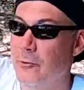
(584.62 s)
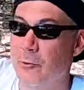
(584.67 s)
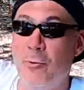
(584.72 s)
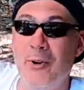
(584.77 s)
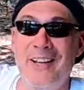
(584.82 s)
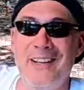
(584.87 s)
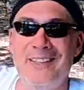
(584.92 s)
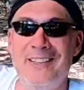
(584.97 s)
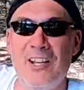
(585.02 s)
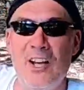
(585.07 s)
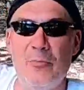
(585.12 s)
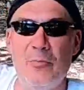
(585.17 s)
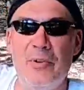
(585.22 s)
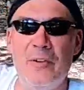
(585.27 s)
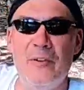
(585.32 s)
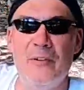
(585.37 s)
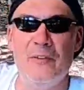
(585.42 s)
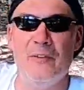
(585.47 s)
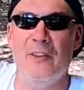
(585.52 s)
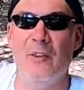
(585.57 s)
raise up
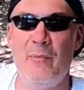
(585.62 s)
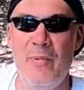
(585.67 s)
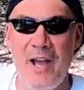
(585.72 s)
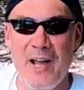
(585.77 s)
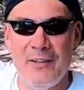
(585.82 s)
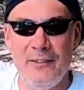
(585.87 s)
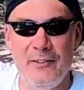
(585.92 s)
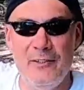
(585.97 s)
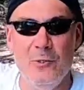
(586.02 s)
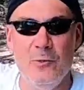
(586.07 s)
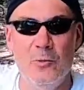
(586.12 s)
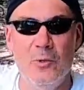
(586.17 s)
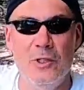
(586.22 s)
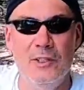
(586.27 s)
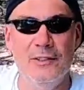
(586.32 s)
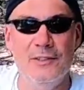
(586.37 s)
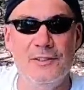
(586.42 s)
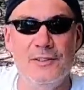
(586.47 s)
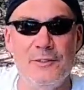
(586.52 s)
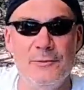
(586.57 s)
the back 2
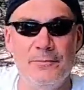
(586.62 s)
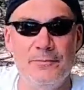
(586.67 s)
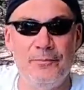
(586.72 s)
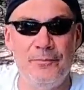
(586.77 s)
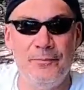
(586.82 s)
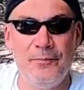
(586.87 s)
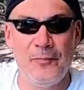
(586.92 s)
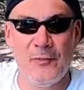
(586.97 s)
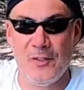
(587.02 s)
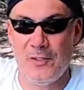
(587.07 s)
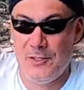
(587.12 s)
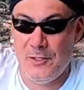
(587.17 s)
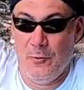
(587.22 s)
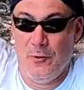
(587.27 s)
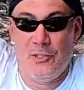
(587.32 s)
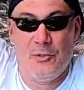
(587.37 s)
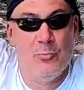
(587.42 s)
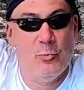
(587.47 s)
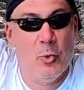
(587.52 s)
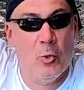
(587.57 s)
ones. So
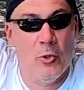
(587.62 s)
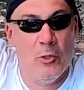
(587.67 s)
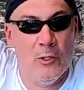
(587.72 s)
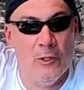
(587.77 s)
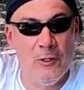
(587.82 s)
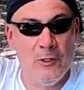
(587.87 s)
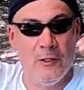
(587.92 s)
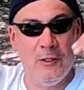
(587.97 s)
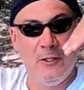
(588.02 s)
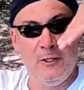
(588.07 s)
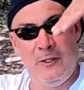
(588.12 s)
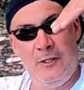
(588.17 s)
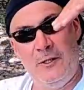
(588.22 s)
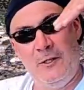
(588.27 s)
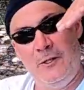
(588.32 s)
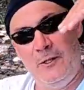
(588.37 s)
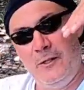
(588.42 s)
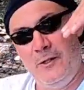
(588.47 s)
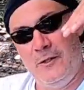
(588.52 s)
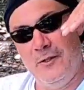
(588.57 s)
it's more
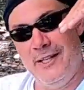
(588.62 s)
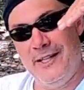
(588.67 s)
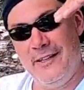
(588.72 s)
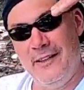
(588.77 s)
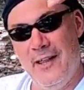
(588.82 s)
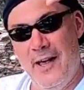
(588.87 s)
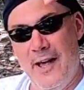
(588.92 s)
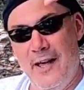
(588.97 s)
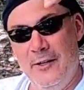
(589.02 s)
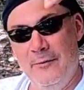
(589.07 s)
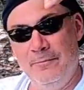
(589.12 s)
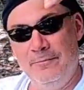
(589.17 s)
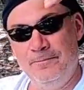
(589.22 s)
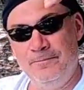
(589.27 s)
like that.